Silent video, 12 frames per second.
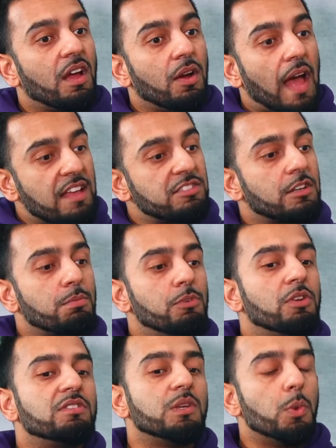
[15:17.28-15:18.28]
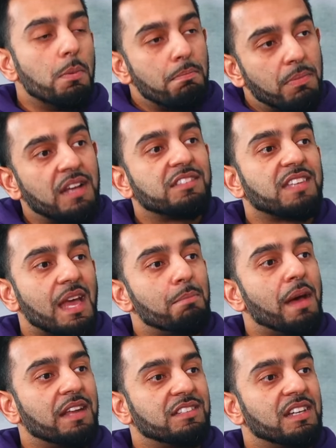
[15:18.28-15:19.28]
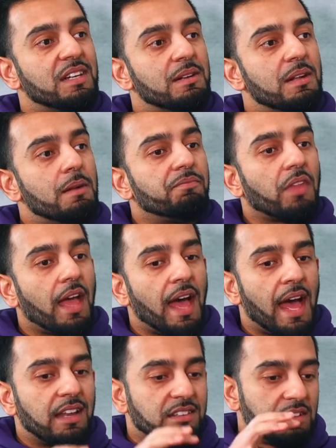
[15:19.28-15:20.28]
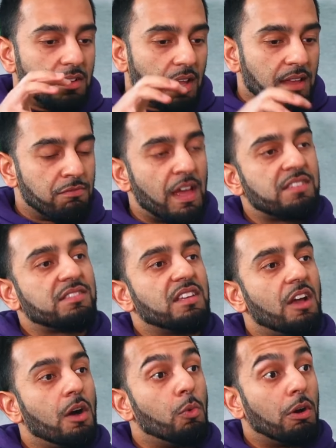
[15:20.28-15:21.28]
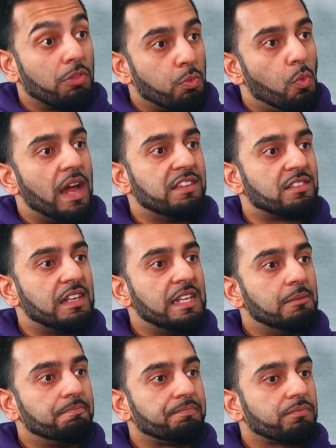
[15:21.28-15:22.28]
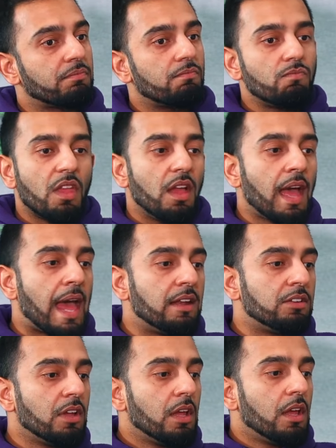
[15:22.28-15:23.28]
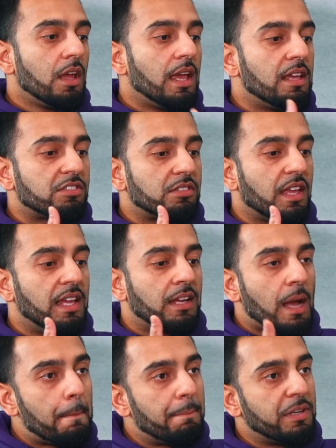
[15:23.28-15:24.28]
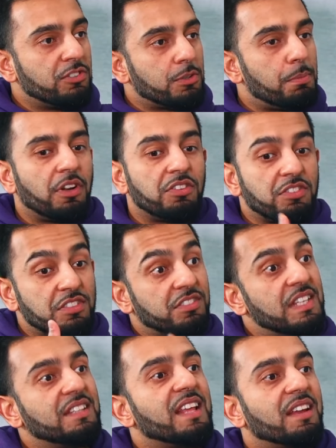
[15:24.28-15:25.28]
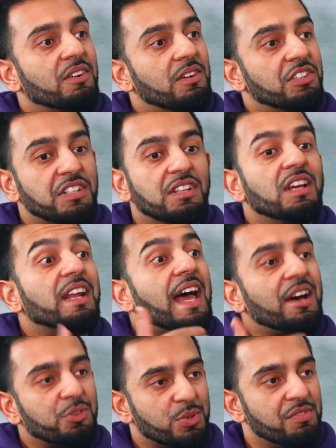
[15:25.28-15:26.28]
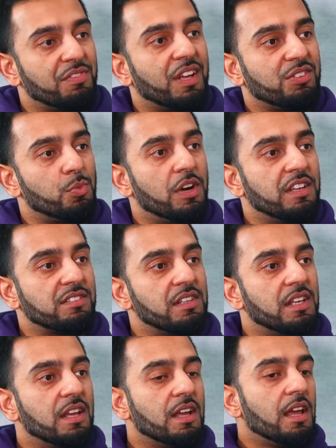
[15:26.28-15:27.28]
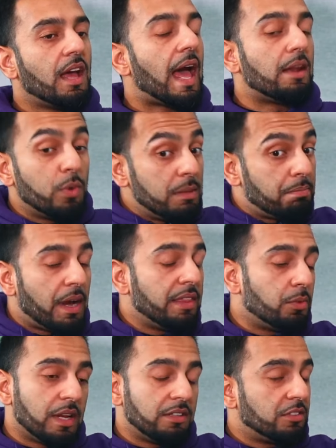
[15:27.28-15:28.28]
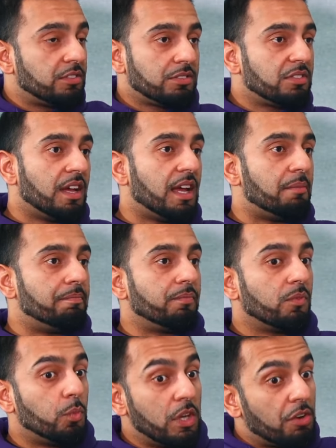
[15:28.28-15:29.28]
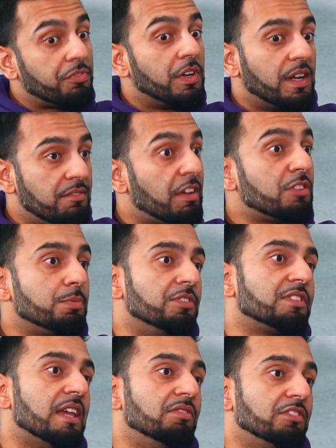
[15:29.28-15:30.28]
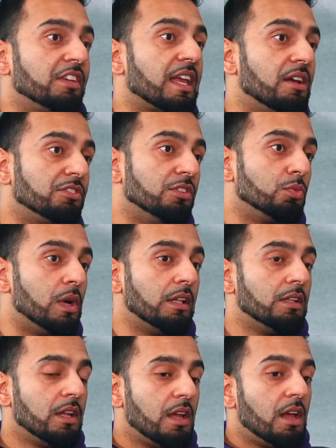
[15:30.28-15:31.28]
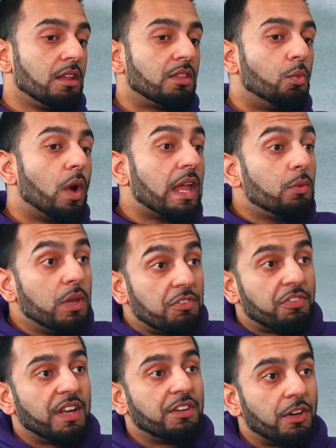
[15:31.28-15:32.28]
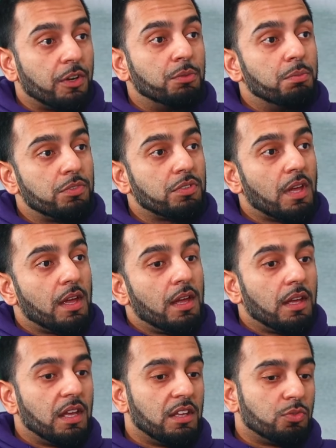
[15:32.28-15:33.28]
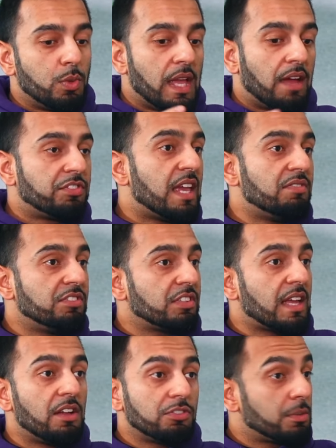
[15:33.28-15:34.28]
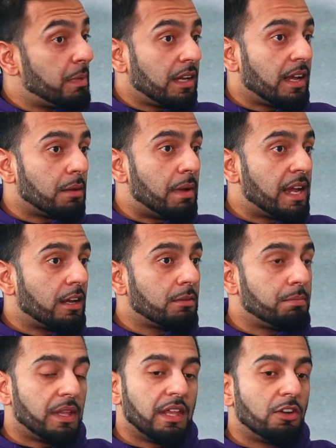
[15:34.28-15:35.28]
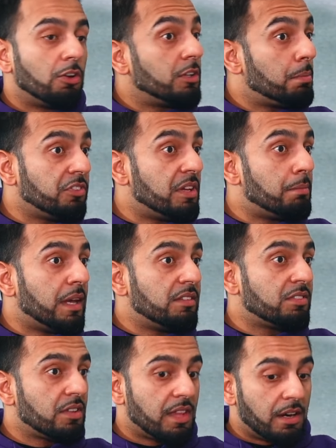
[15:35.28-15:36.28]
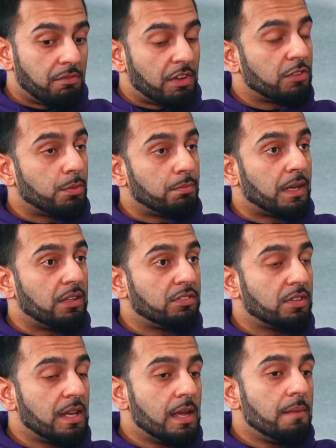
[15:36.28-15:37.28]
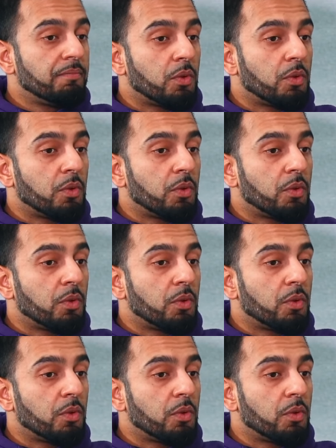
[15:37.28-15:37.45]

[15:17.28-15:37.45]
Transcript: As a community, we must get better at investing our wealth wisely and it's incumbent upon us to seek that knowledge and learn how to invest wisely. And we, by the way, just um, we offer investment savings accounts as well. Yes. The way we fund homes is we have savings accounts, a bit like a bank, but they're not deposit based; they're investment based, yes.